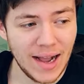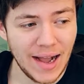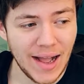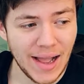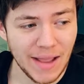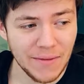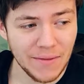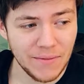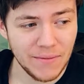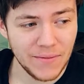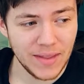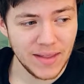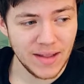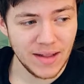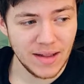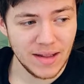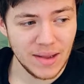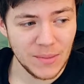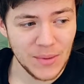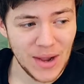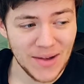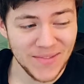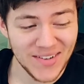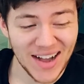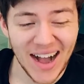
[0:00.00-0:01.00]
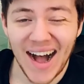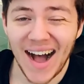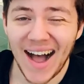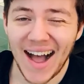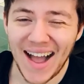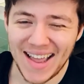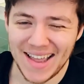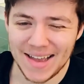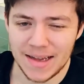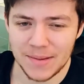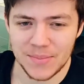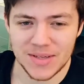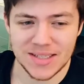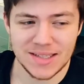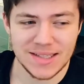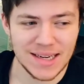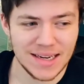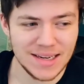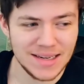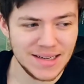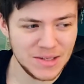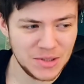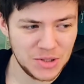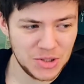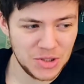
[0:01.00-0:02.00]
I feel have a higher
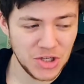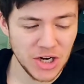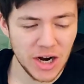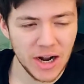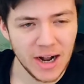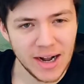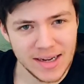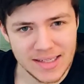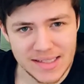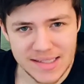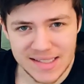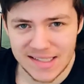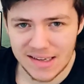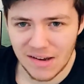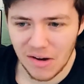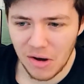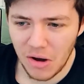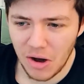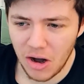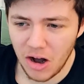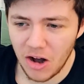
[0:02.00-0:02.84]
percentage chance